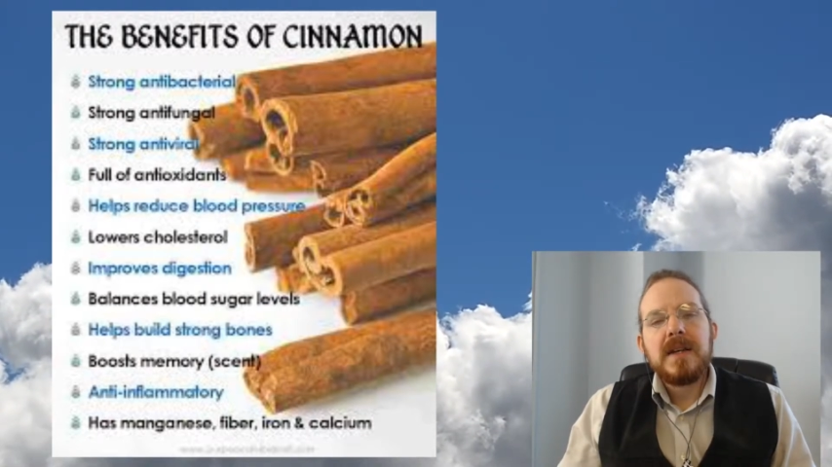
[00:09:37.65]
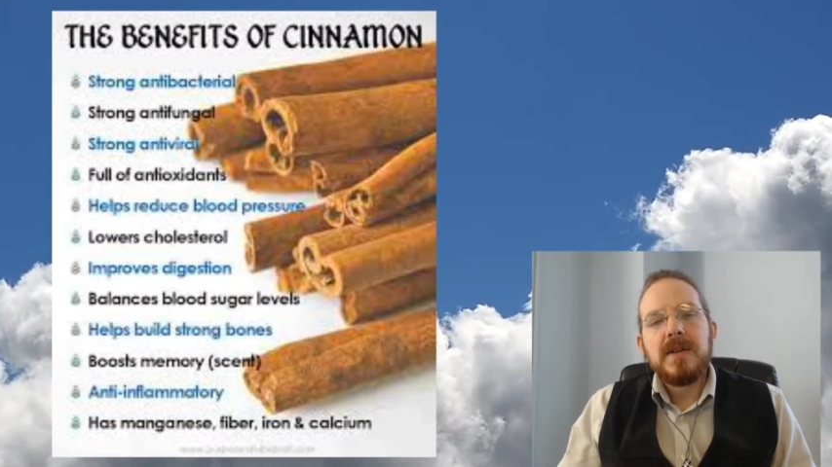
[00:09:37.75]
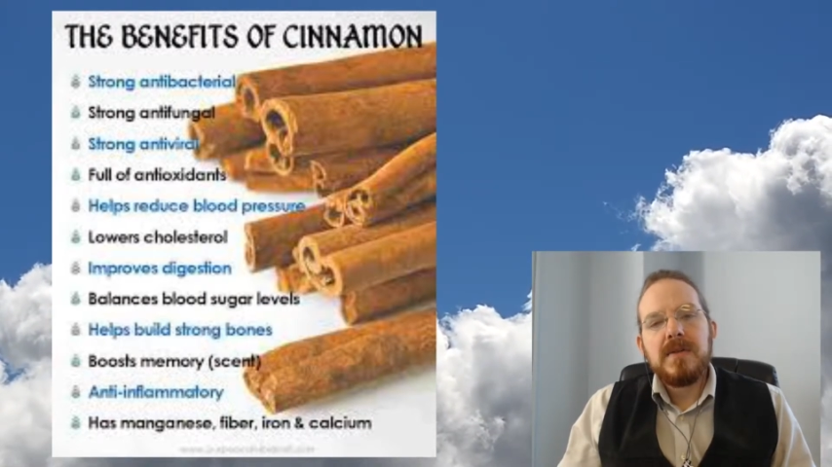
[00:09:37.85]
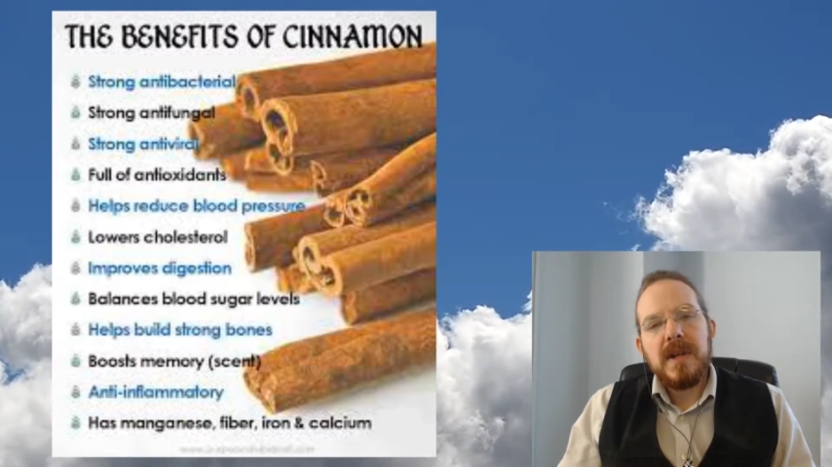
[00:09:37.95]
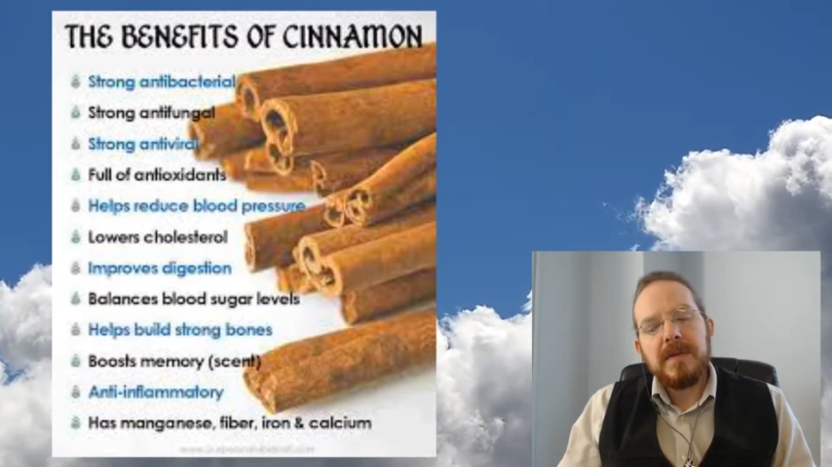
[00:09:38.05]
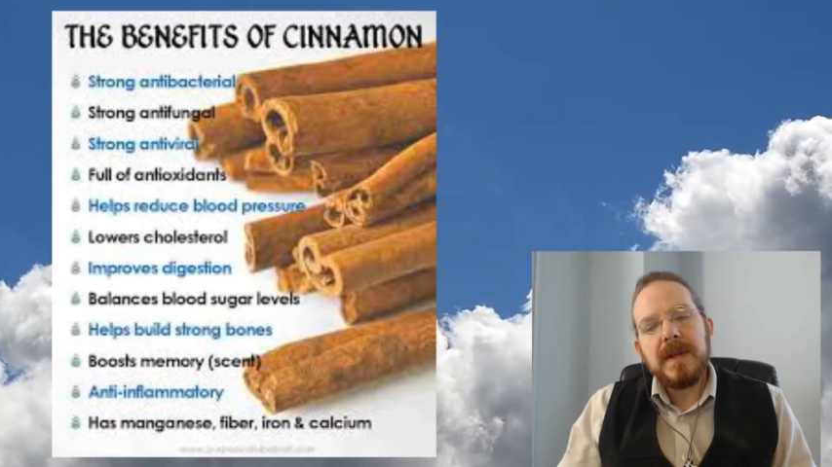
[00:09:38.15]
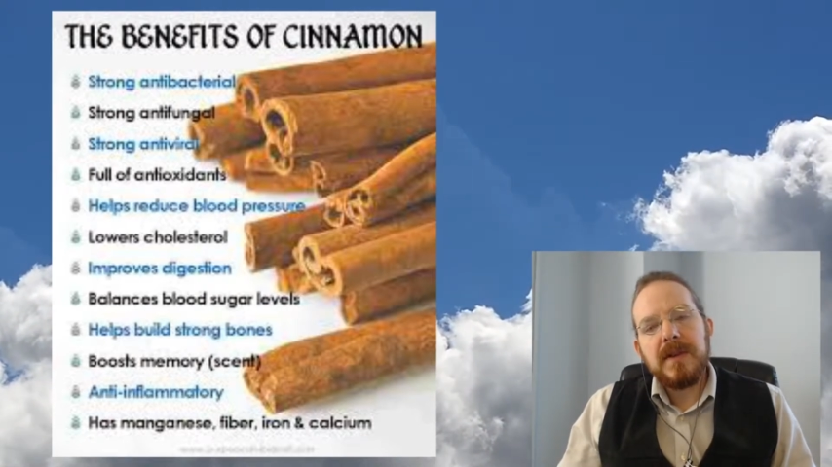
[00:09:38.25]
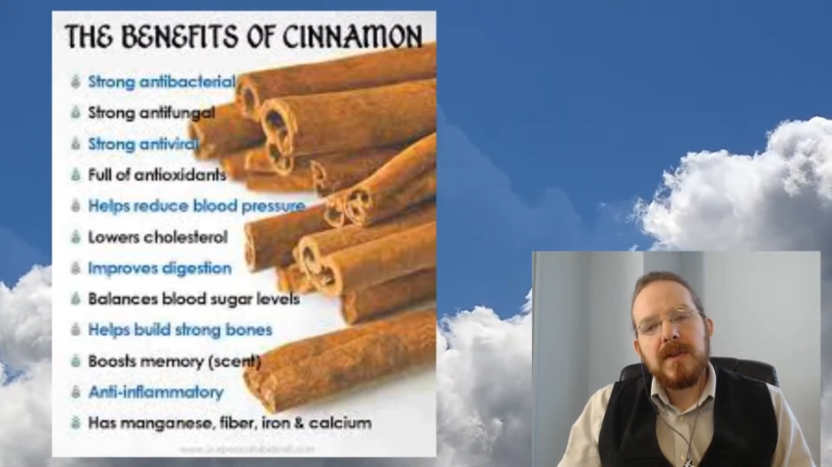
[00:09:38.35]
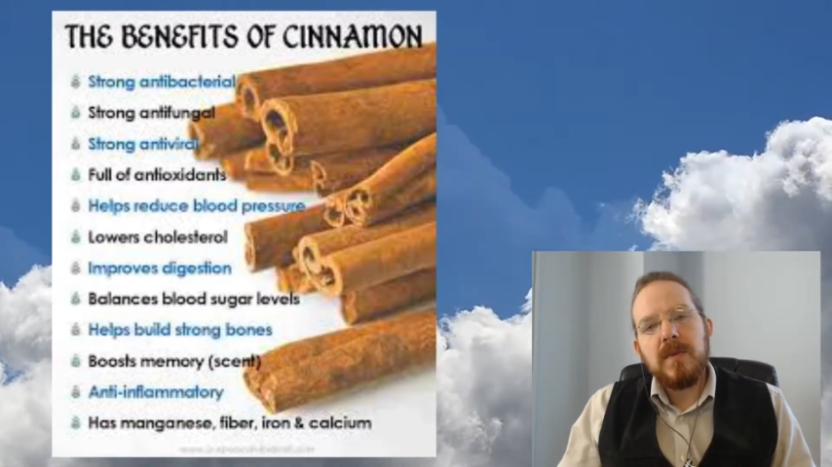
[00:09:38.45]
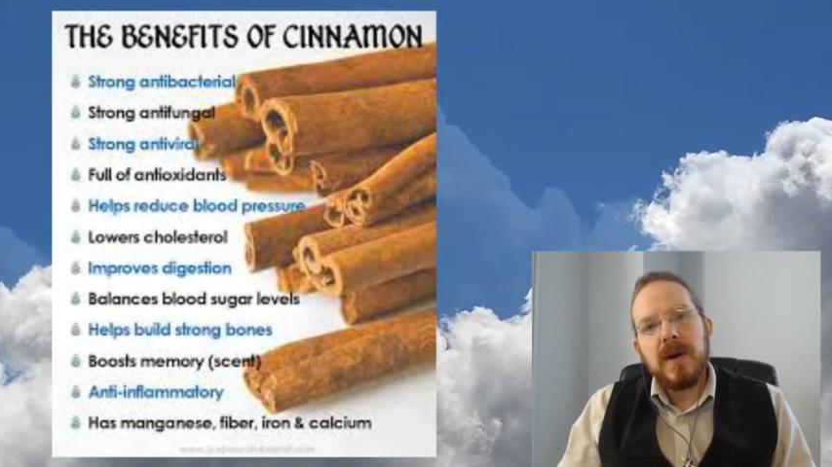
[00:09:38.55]
you're definitely
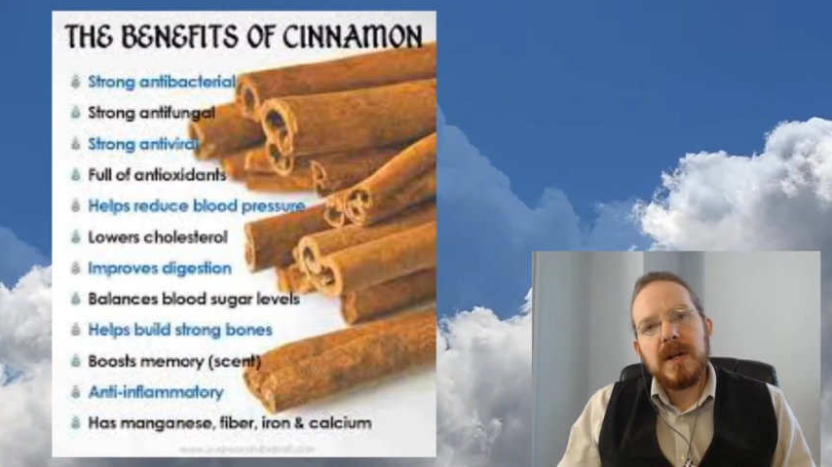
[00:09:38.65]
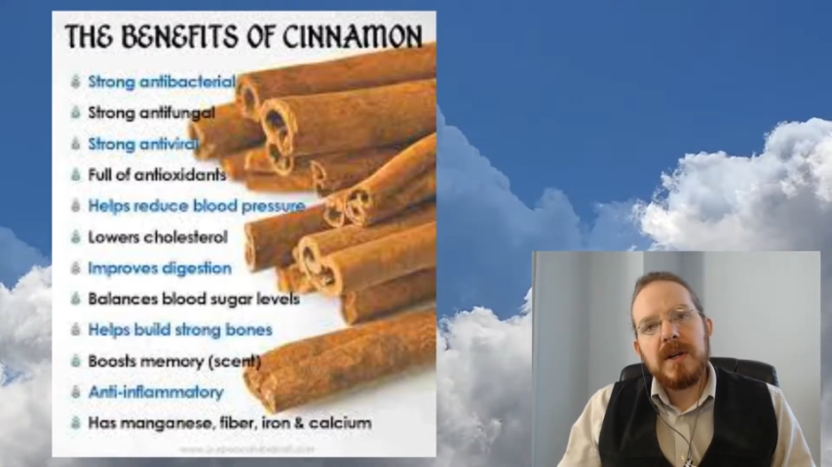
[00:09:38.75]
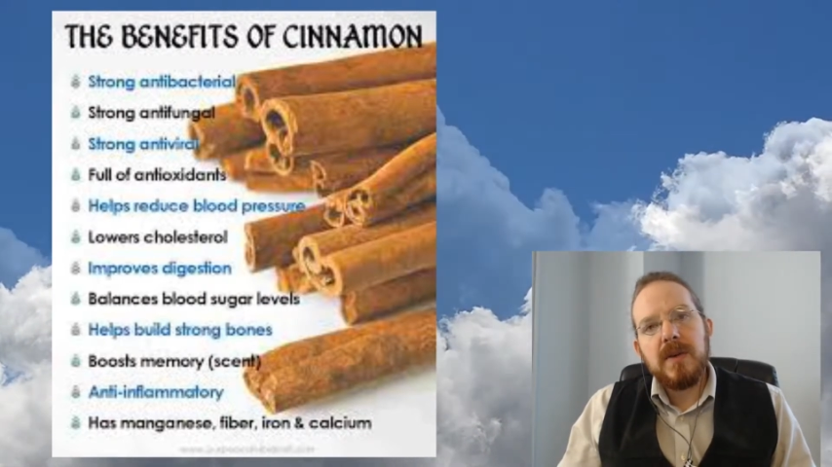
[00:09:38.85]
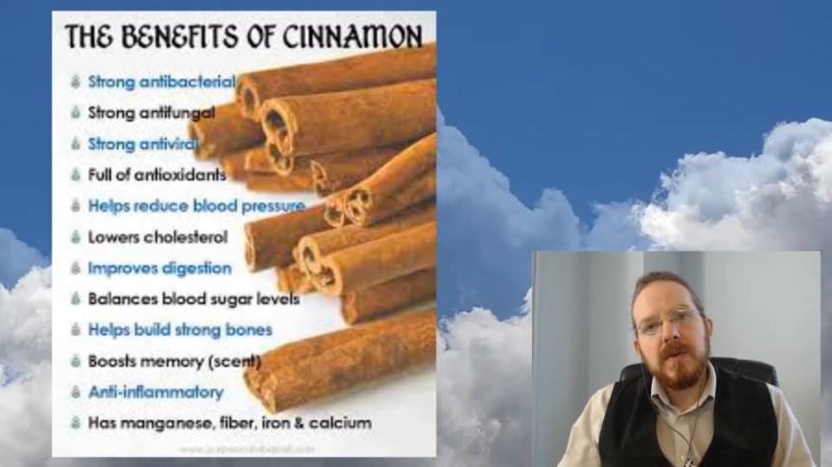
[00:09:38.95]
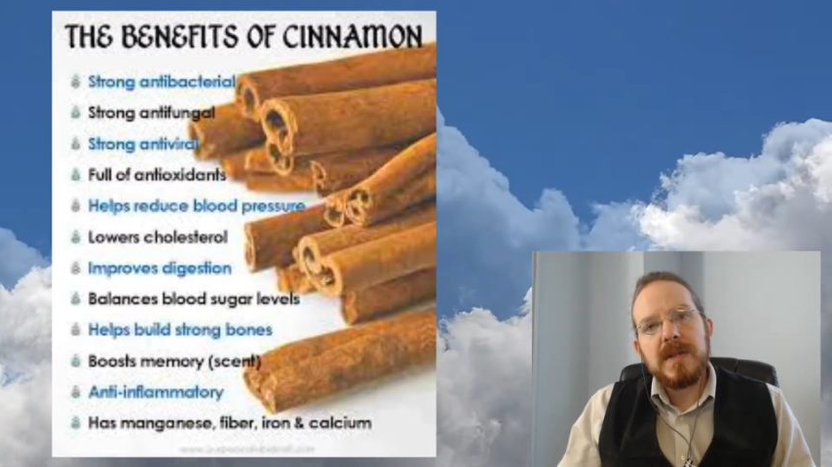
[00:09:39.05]
going to want to go with